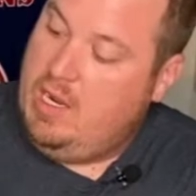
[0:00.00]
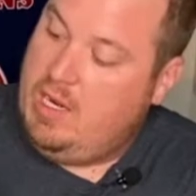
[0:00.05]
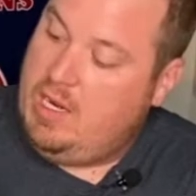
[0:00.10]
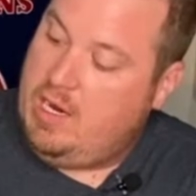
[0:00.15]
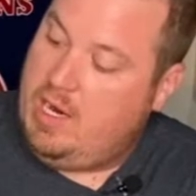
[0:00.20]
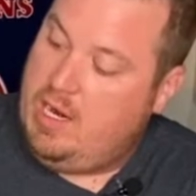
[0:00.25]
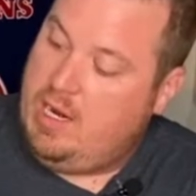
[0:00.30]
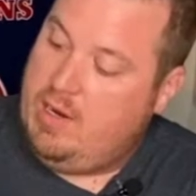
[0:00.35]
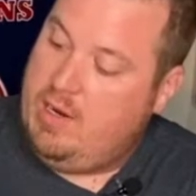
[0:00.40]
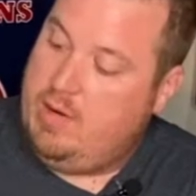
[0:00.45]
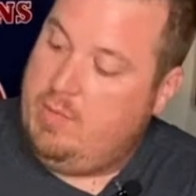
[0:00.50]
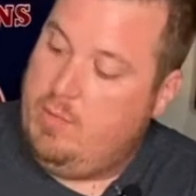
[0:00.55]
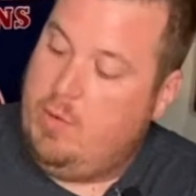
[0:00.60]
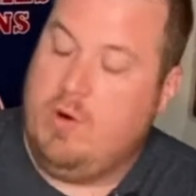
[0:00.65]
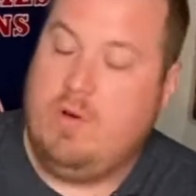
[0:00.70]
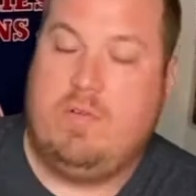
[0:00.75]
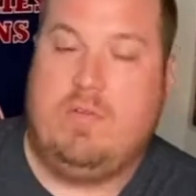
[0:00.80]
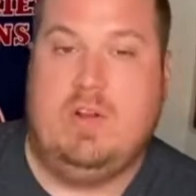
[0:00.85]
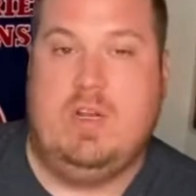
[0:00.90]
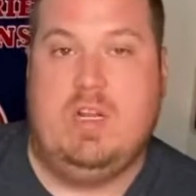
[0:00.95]
kind of
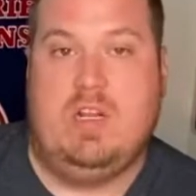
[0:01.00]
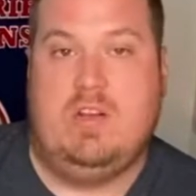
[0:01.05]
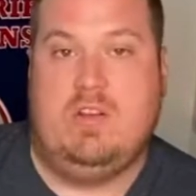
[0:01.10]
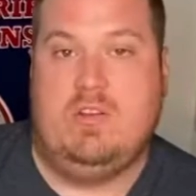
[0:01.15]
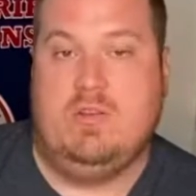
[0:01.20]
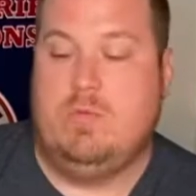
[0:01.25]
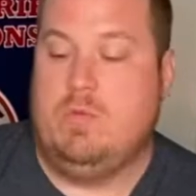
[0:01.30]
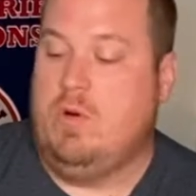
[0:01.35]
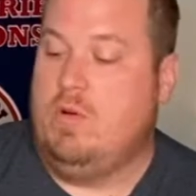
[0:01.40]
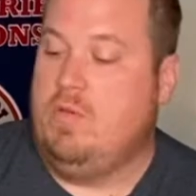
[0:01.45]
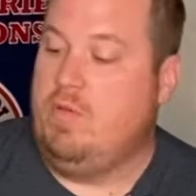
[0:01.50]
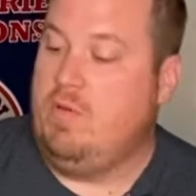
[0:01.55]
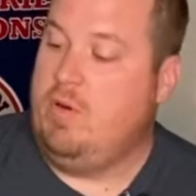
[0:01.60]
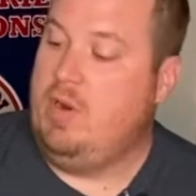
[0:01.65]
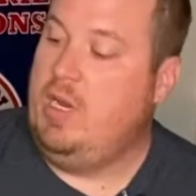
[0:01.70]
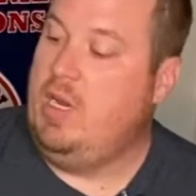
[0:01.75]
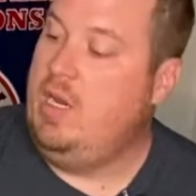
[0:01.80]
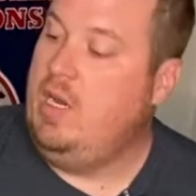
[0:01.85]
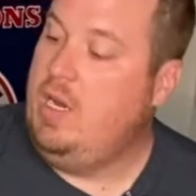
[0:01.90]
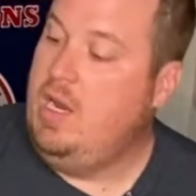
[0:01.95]
morphing into
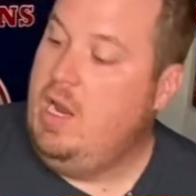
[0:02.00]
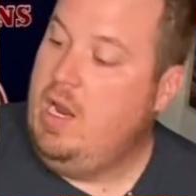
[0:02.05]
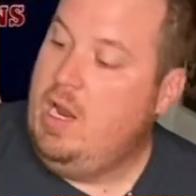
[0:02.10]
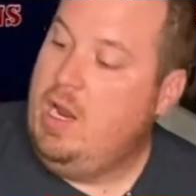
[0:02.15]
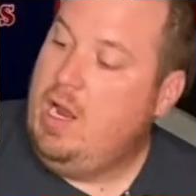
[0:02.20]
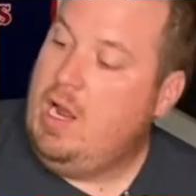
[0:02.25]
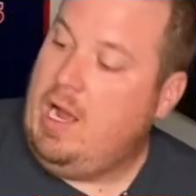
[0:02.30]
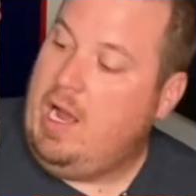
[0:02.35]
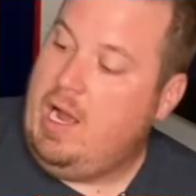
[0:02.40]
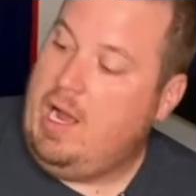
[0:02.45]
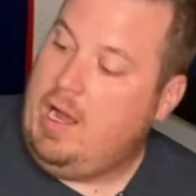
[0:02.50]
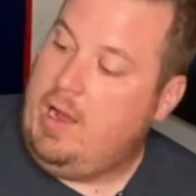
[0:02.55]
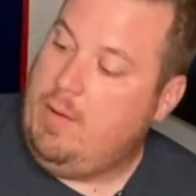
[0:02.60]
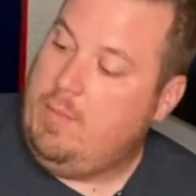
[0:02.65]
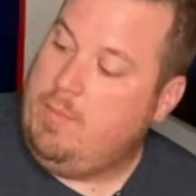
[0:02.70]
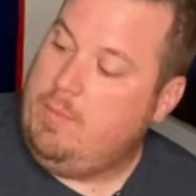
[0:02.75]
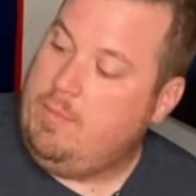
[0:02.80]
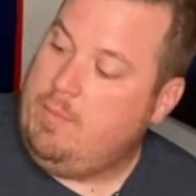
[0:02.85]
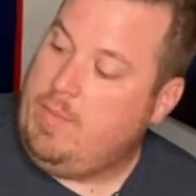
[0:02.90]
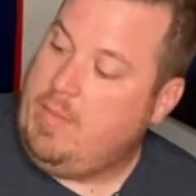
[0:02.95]
Wolverine.
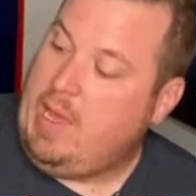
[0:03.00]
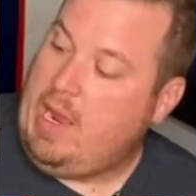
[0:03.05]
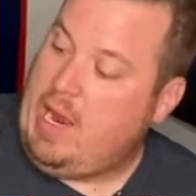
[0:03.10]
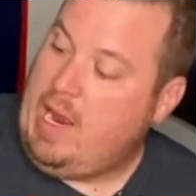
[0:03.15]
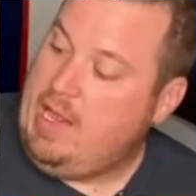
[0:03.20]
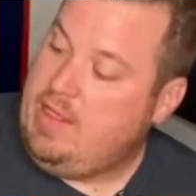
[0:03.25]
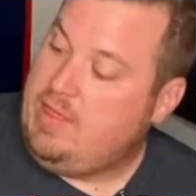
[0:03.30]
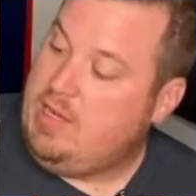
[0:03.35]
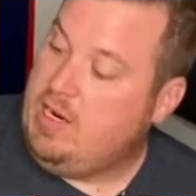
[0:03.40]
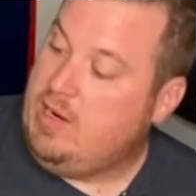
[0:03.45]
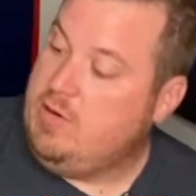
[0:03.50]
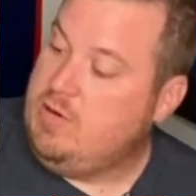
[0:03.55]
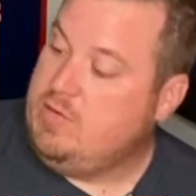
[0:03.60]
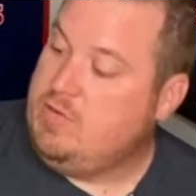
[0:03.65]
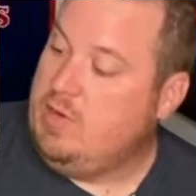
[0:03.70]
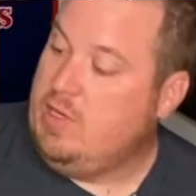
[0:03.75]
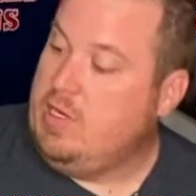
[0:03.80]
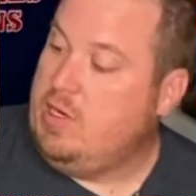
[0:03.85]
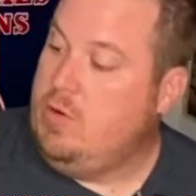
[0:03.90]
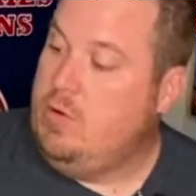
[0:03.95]
Um, I thought it was
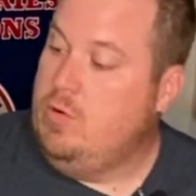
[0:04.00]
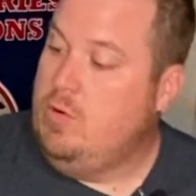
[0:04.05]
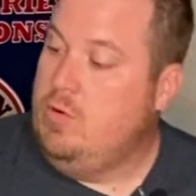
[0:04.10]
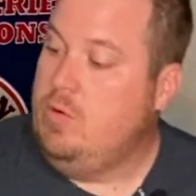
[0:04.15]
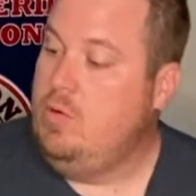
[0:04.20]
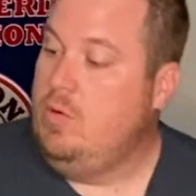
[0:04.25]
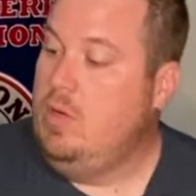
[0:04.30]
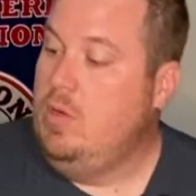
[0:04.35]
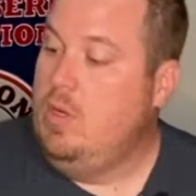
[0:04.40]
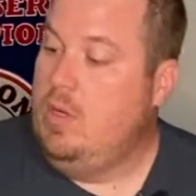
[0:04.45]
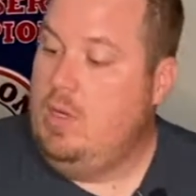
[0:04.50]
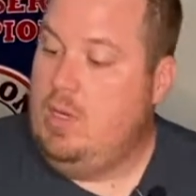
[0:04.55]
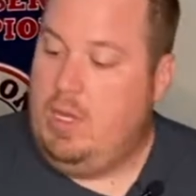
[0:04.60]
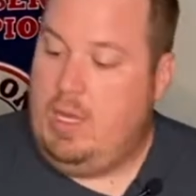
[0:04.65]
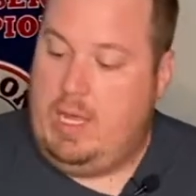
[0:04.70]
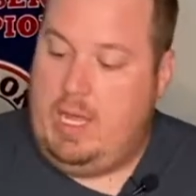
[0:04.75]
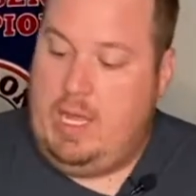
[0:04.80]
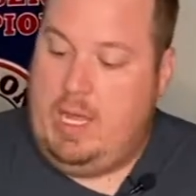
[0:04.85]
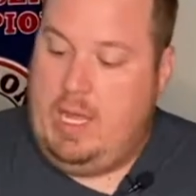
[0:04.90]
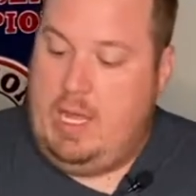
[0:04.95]
really cool.
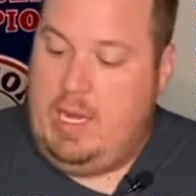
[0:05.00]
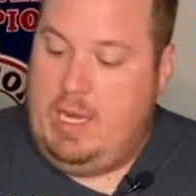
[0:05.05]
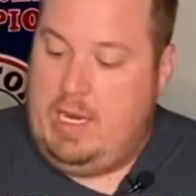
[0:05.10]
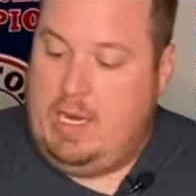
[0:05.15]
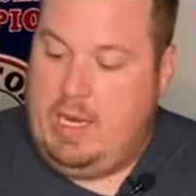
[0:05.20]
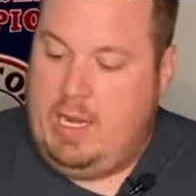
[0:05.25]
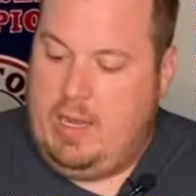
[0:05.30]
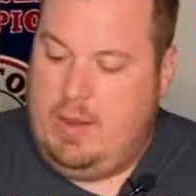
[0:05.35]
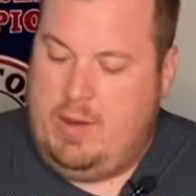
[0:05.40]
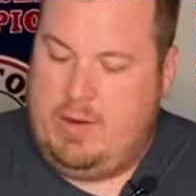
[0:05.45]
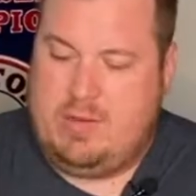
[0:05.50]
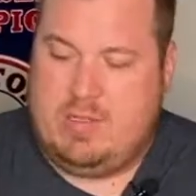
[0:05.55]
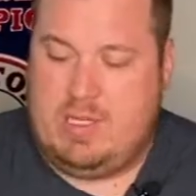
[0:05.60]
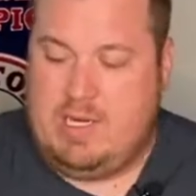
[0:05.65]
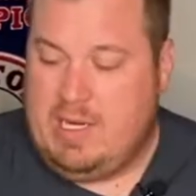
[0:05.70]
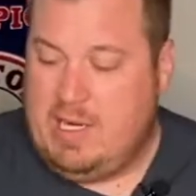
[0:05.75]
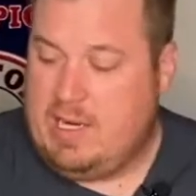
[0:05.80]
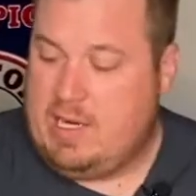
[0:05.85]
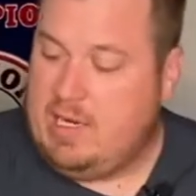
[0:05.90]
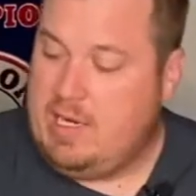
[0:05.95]
And uh, I was thinking